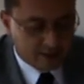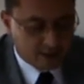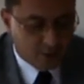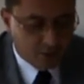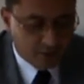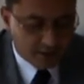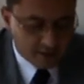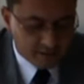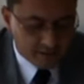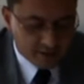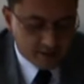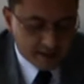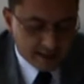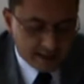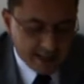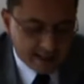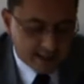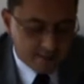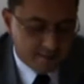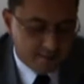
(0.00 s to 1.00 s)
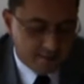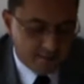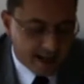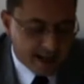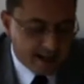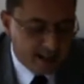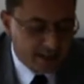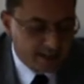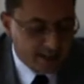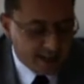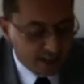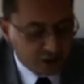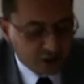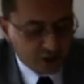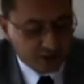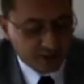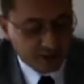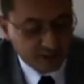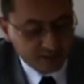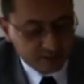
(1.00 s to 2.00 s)
So given the lack of any
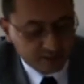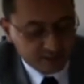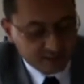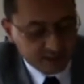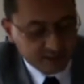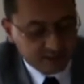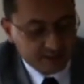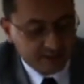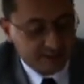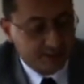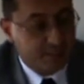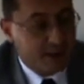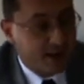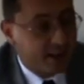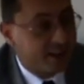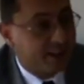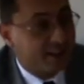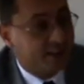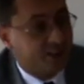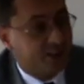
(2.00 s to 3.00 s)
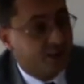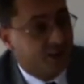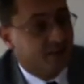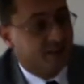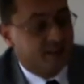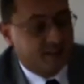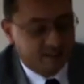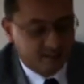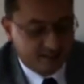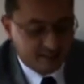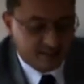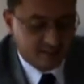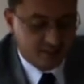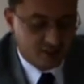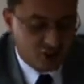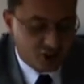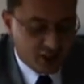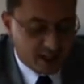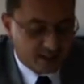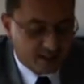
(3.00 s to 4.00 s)
natural, that is market-driven uh,
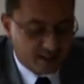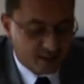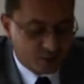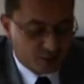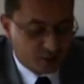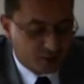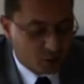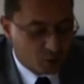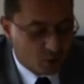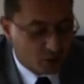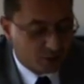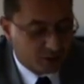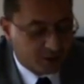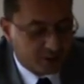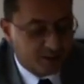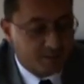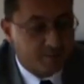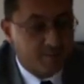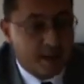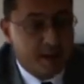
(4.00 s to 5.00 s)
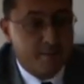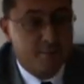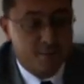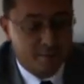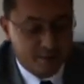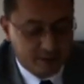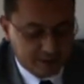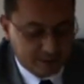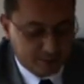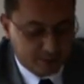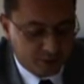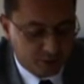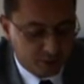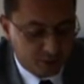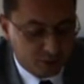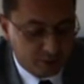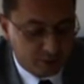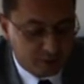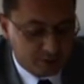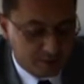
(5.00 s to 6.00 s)
check on the quantity of paper money
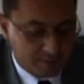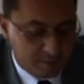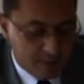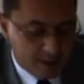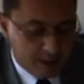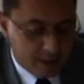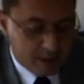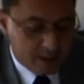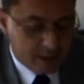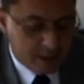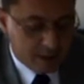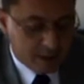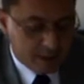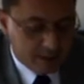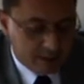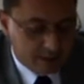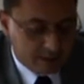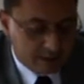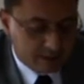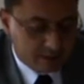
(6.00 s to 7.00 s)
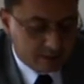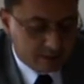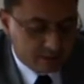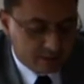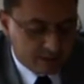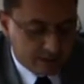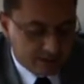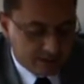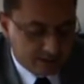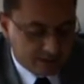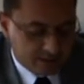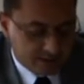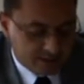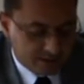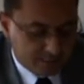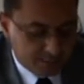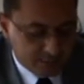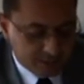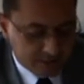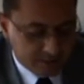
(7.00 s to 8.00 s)
produced, uh, there is
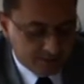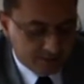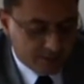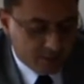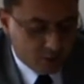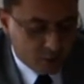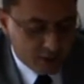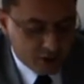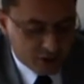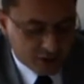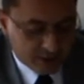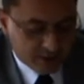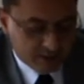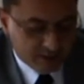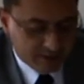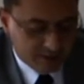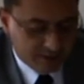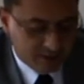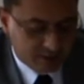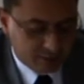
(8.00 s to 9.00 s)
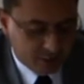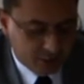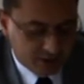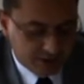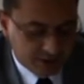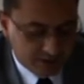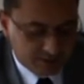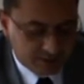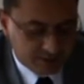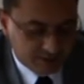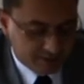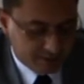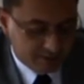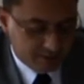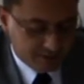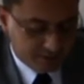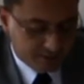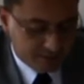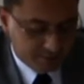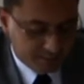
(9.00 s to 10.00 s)
a specific question which is of
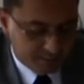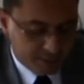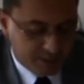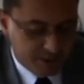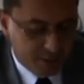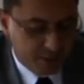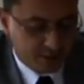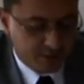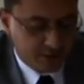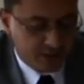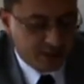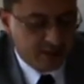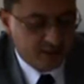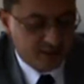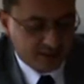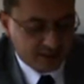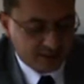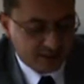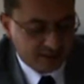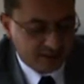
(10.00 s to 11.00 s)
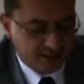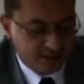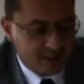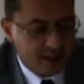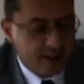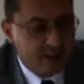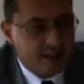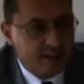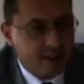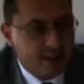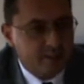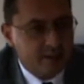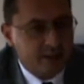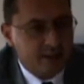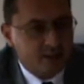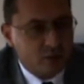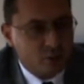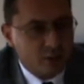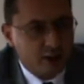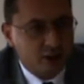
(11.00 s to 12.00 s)
particular interest, namely
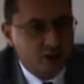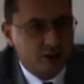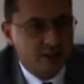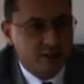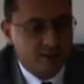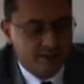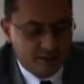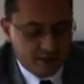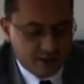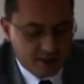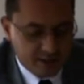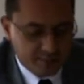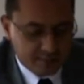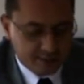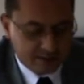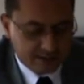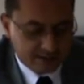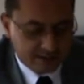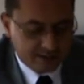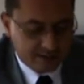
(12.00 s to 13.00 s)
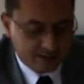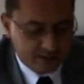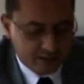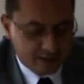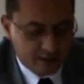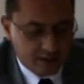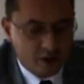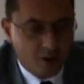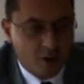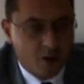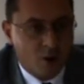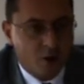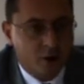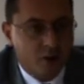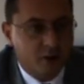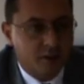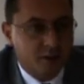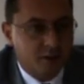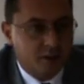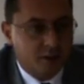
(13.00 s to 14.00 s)
the question of the limits
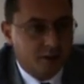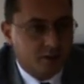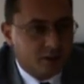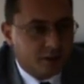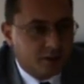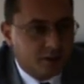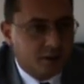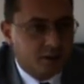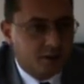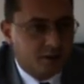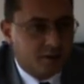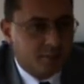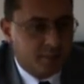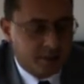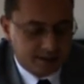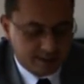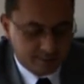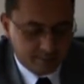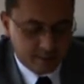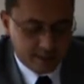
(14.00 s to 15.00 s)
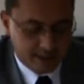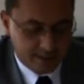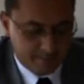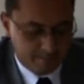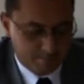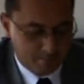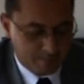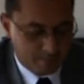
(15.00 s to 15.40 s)
on uh, uh, the money supply.